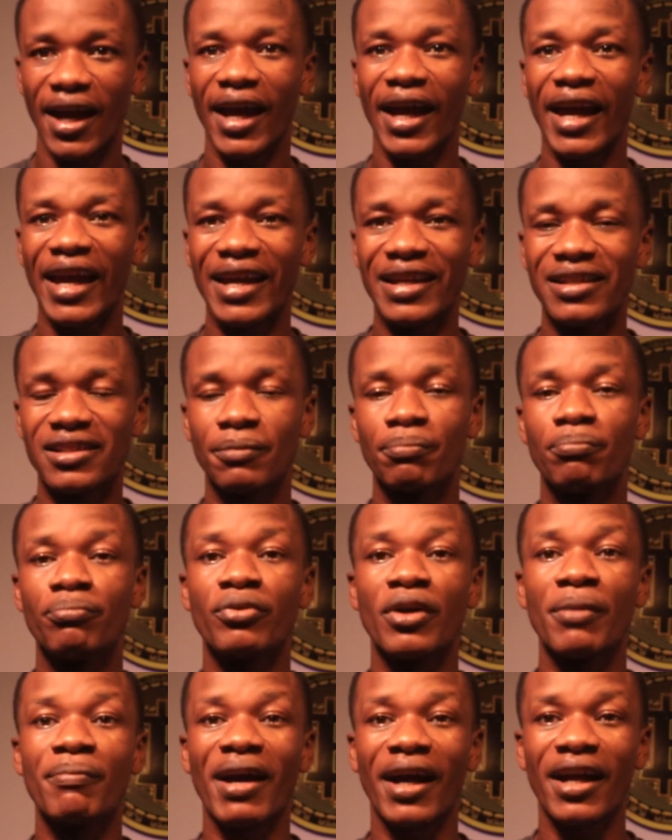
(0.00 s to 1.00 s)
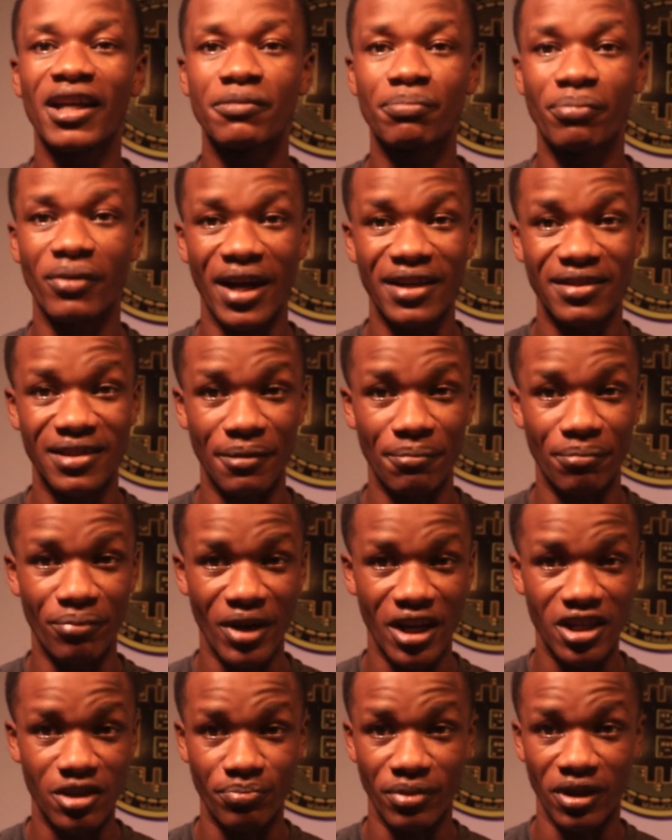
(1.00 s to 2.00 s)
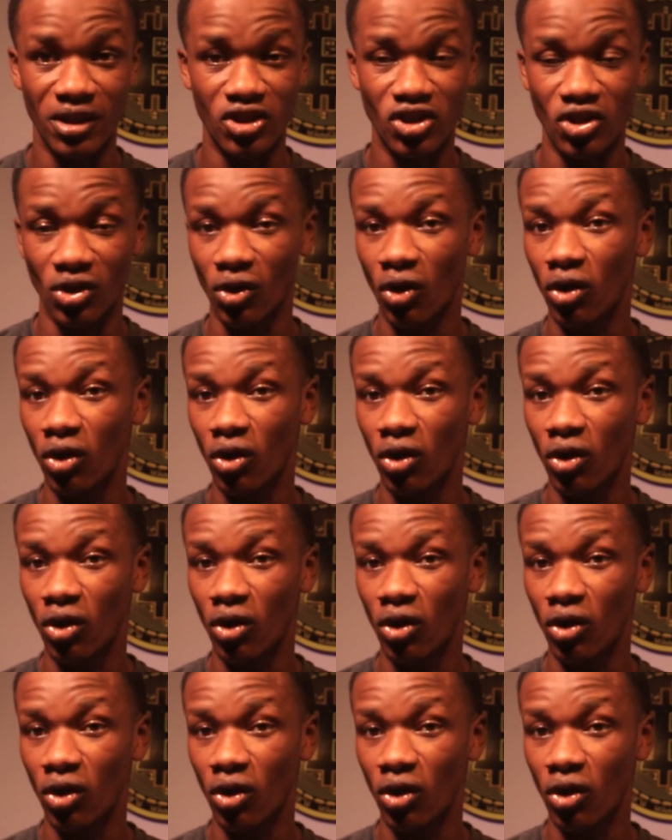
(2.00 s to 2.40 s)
and pre-market price and price prediction.